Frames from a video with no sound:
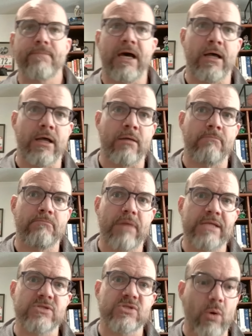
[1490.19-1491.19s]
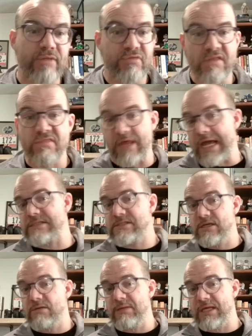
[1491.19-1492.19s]
Um, and so I think that's
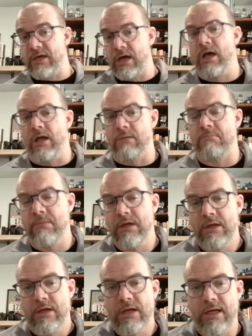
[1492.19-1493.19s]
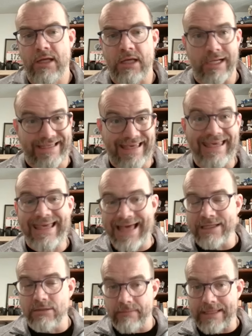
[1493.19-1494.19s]
going to become uh, a key
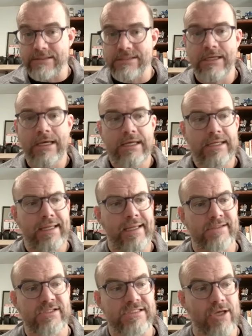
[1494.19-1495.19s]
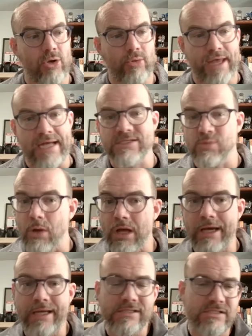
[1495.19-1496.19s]
element. And so that's
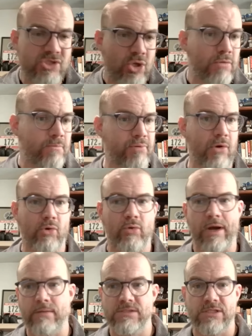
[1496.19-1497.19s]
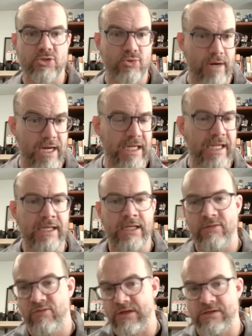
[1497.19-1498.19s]
why certain programs and training
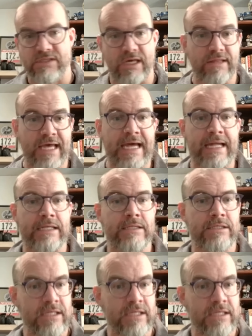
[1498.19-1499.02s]
and things like that mm -hmm.